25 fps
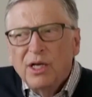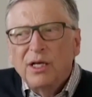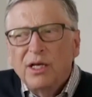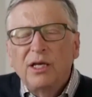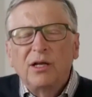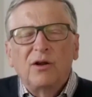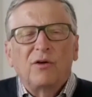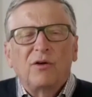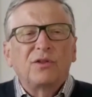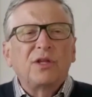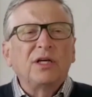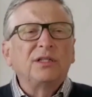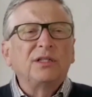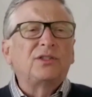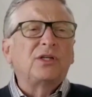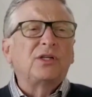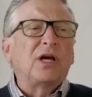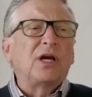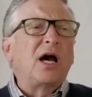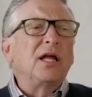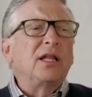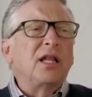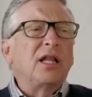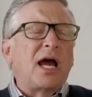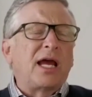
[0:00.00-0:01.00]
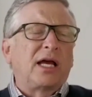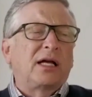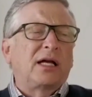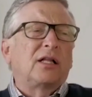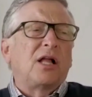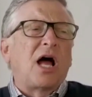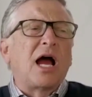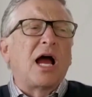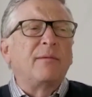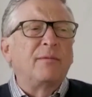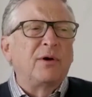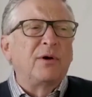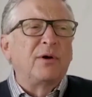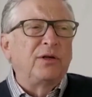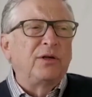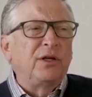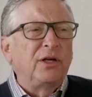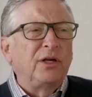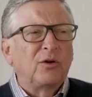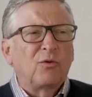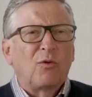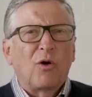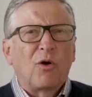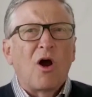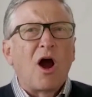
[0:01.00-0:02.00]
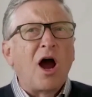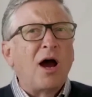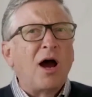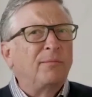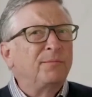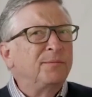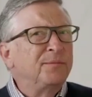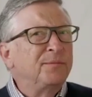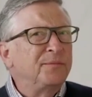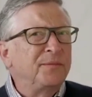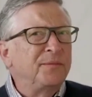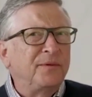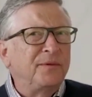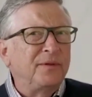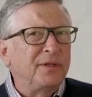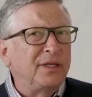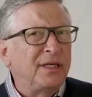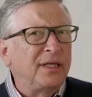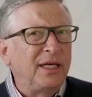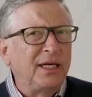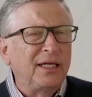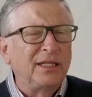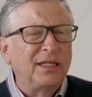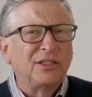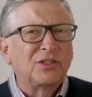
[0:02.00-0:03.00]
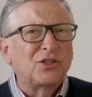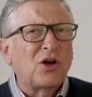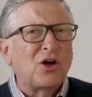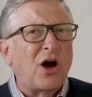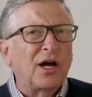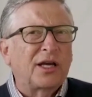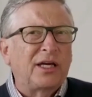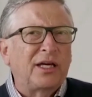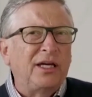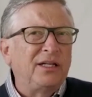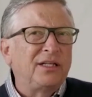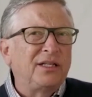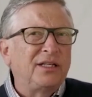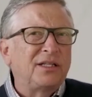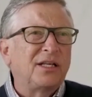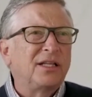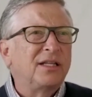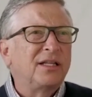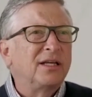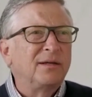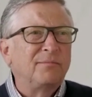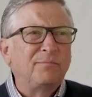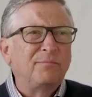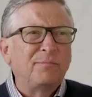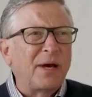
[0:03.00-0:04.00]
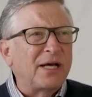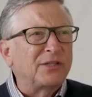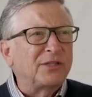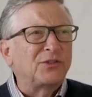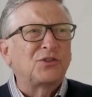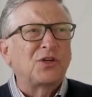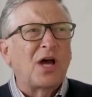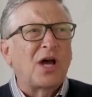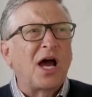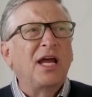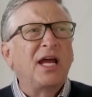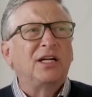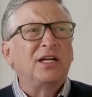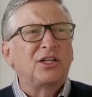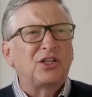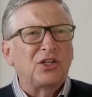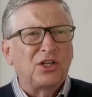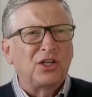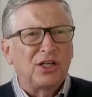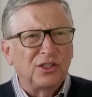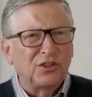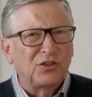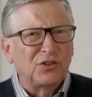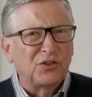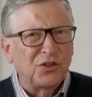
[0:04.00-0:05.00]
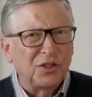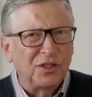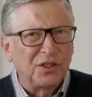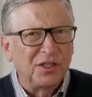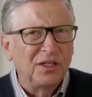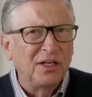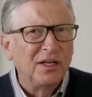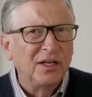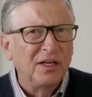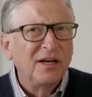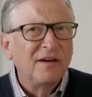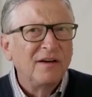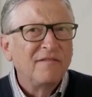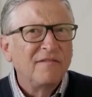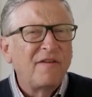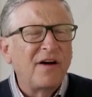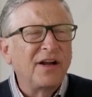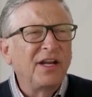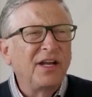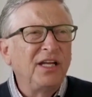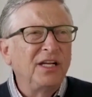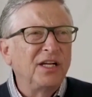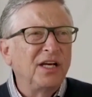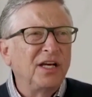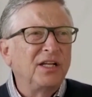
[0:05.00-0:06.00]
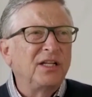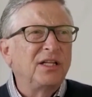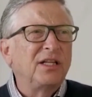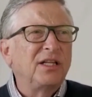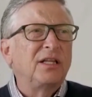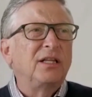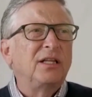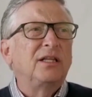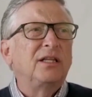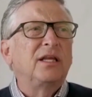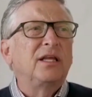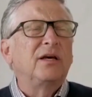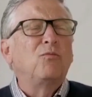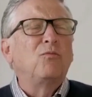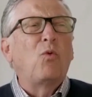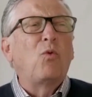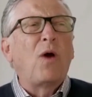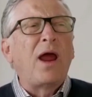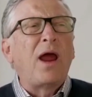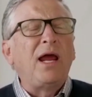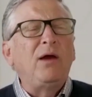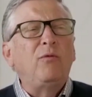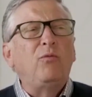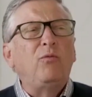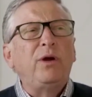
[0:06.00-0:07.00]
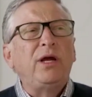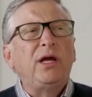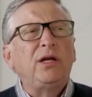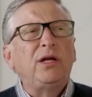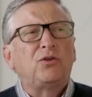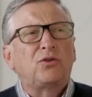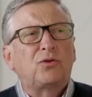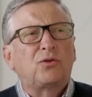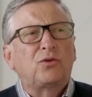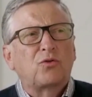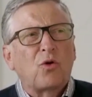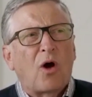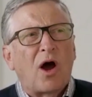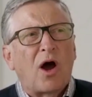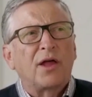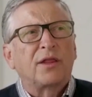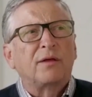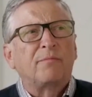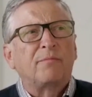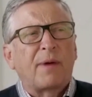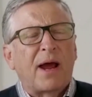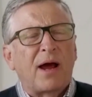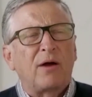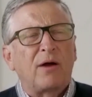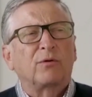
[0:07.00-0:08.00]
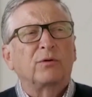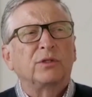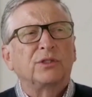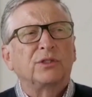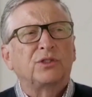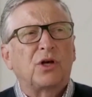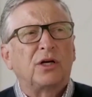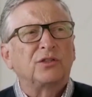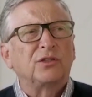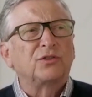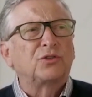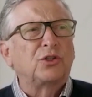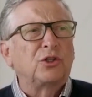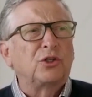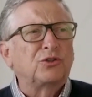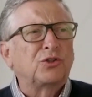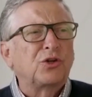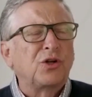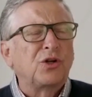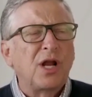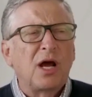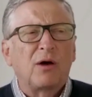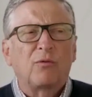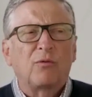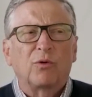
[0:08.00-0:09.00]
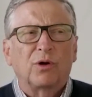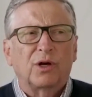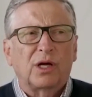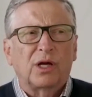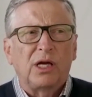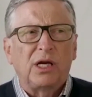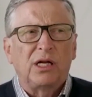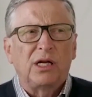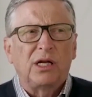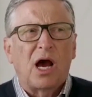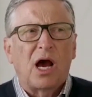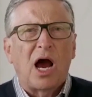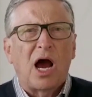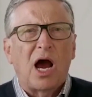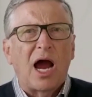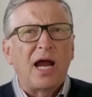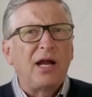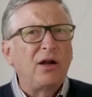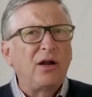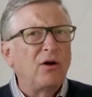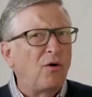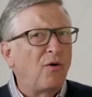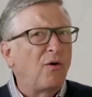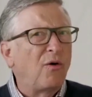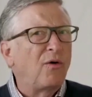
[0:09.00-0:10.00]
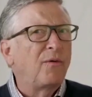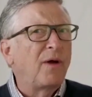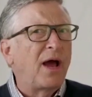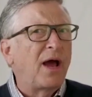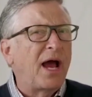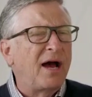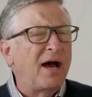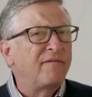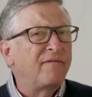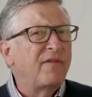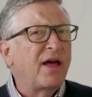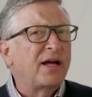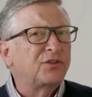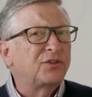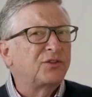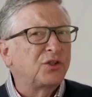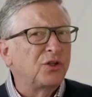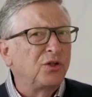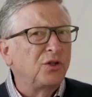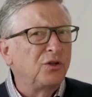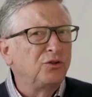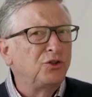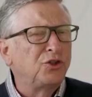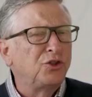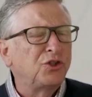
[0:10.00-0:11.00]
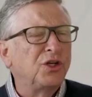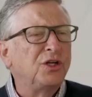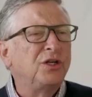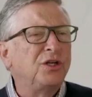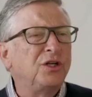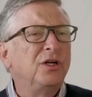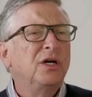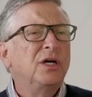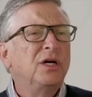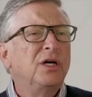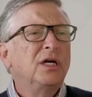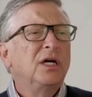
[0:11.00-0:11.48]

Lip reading: You know, this, unlike climate, you know, where I'm in talking to the best scientists and funding it, the way we draw the boundaries on social networking, I don't have that solution.